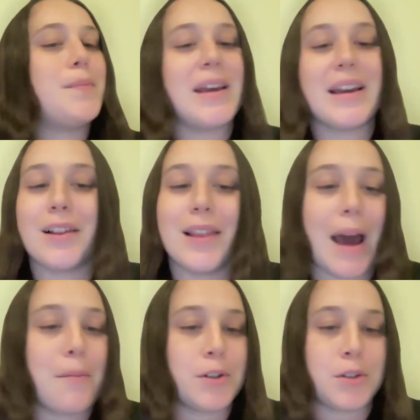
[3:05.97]
being a
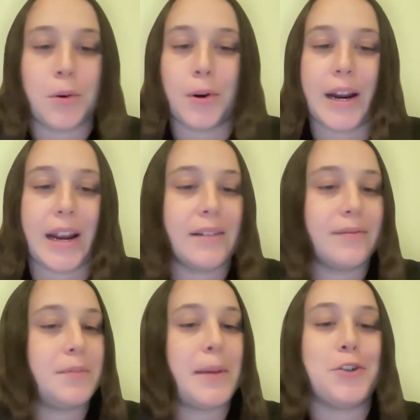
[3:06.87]
laboratory
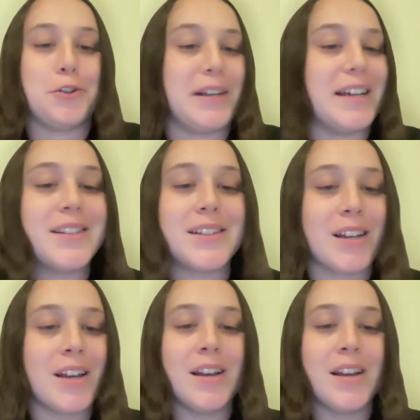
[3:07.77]
specialist,